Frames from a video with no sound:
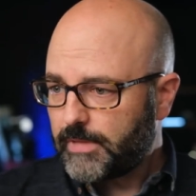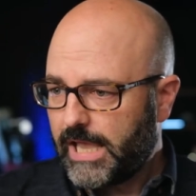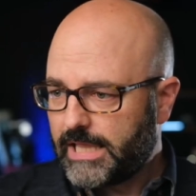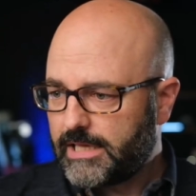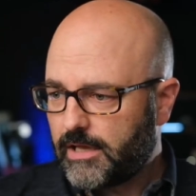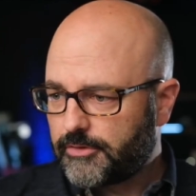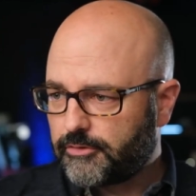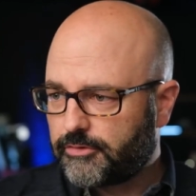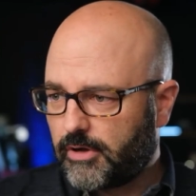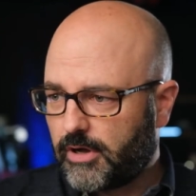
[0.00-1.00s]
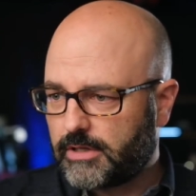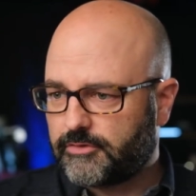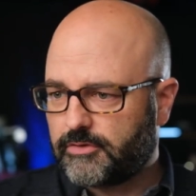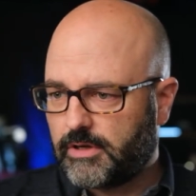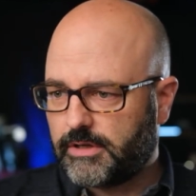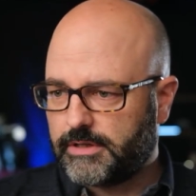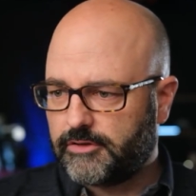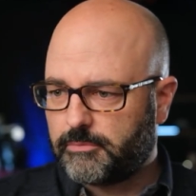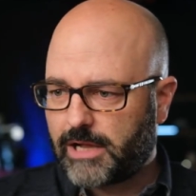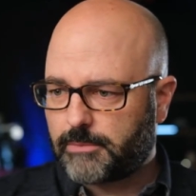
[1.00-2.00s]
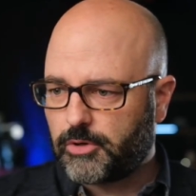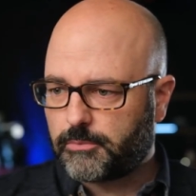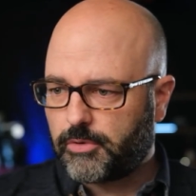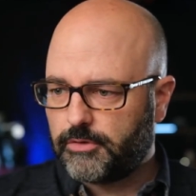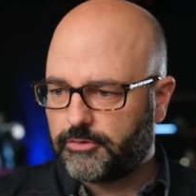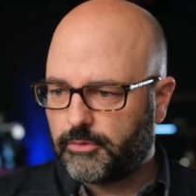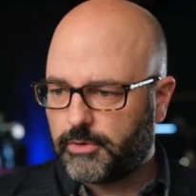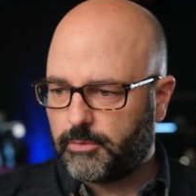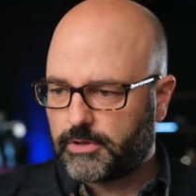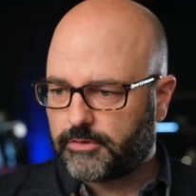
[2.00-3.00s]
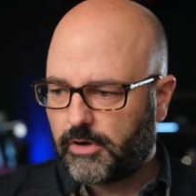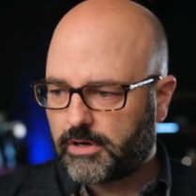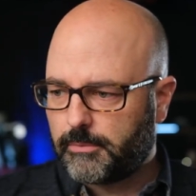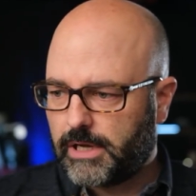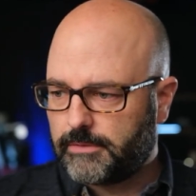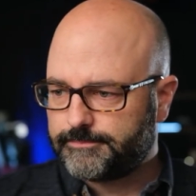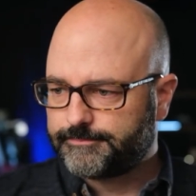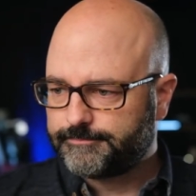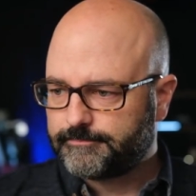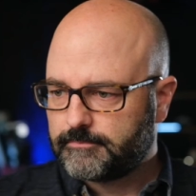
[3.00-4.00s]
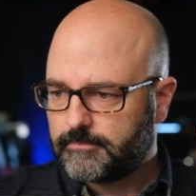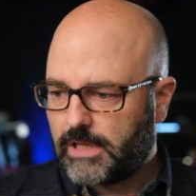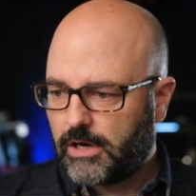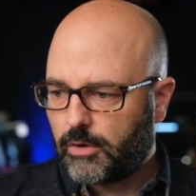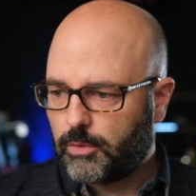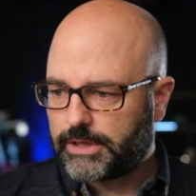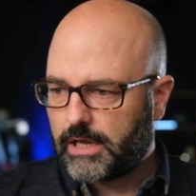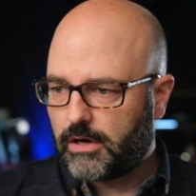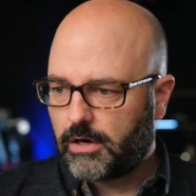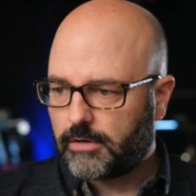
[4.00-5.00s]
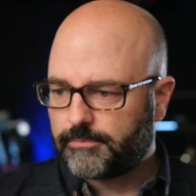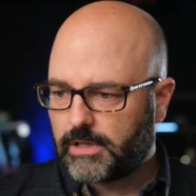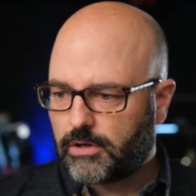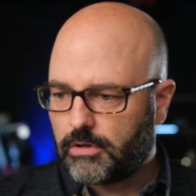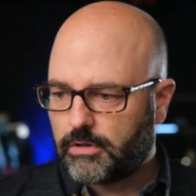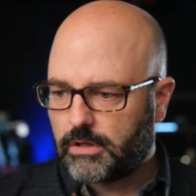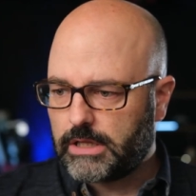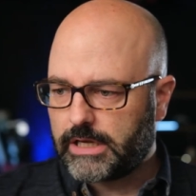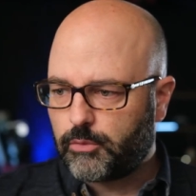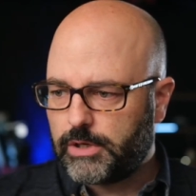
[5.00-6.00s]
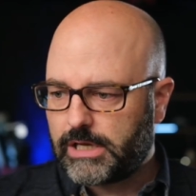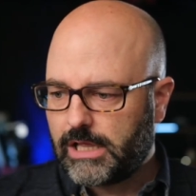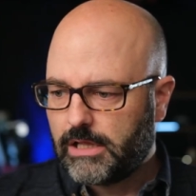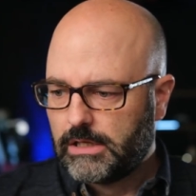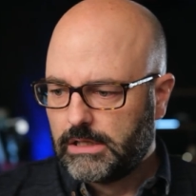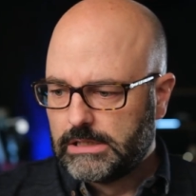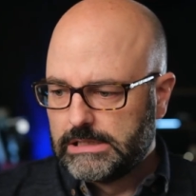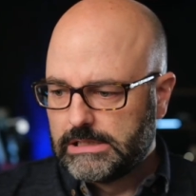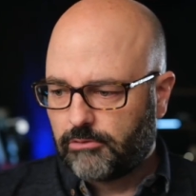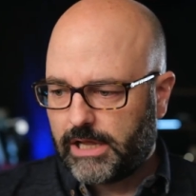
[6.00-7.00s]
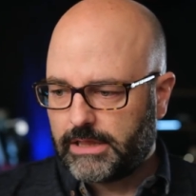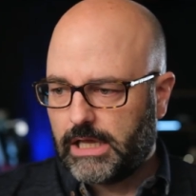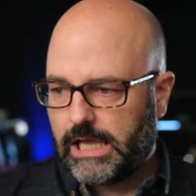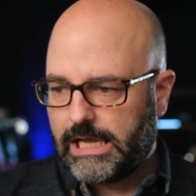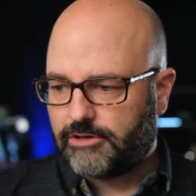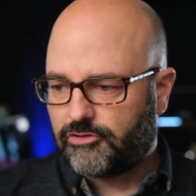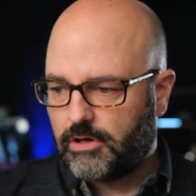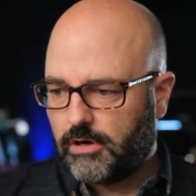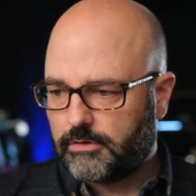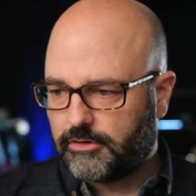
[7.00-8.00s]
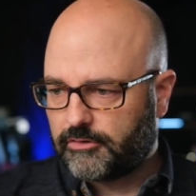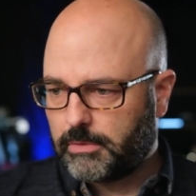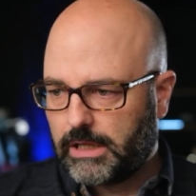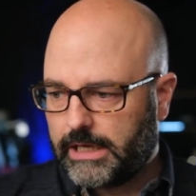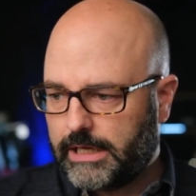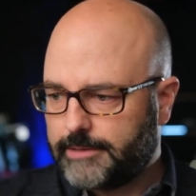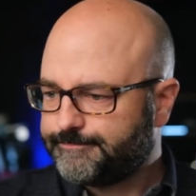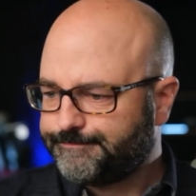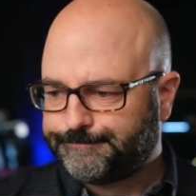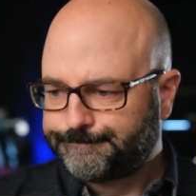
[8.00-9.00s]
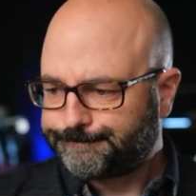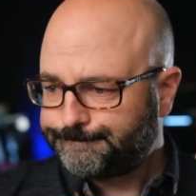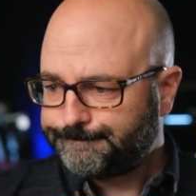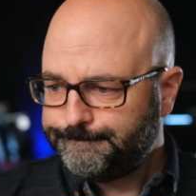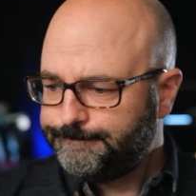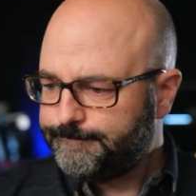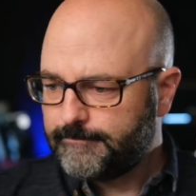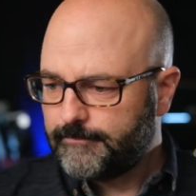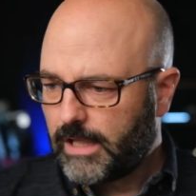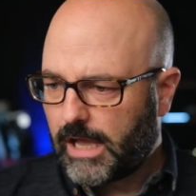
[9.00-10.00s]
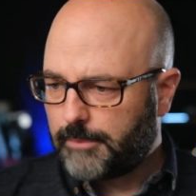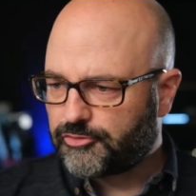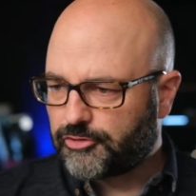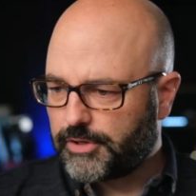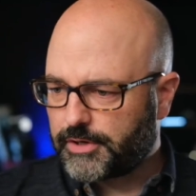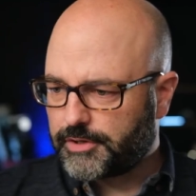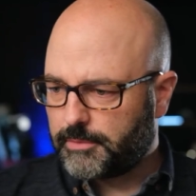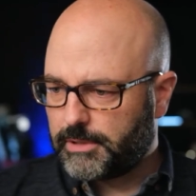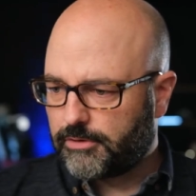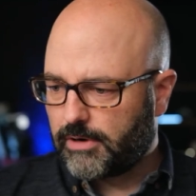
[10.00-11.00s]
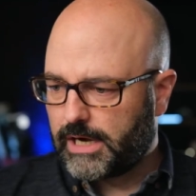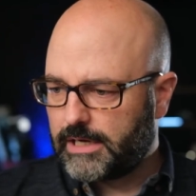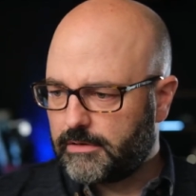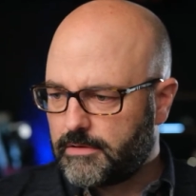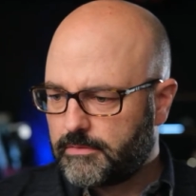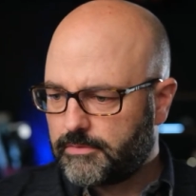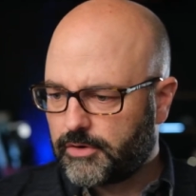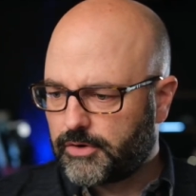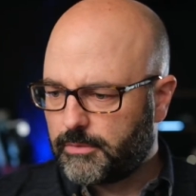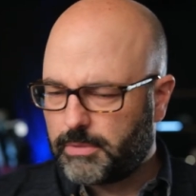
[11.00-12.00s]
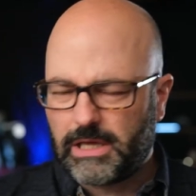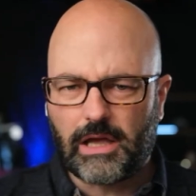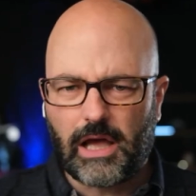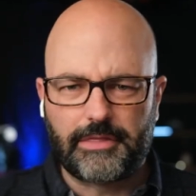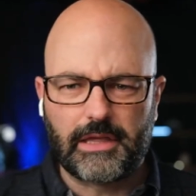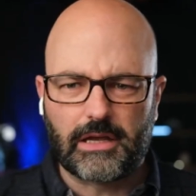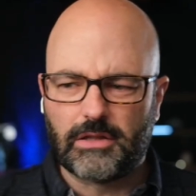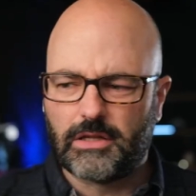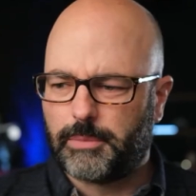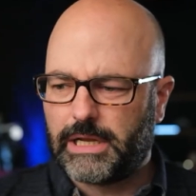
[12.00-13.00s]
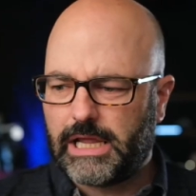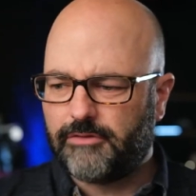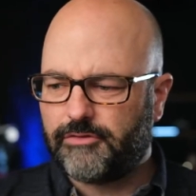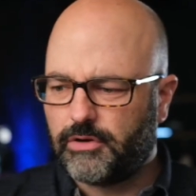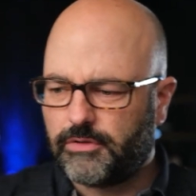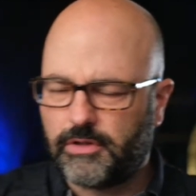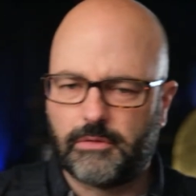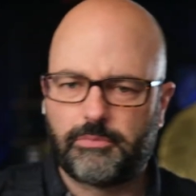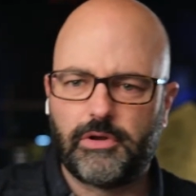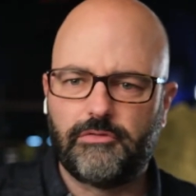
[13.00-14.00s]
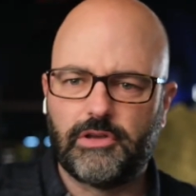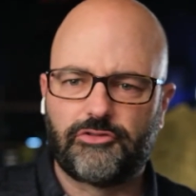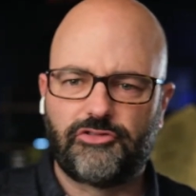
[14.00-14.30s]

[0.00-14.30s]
Any other thoughts on these MacBook Pros that we want to talk about? They are what they are. They call it a liquid retina HDR display. I'm sure they're going to be great. They're going to be, I think, a little bit heavier than the previous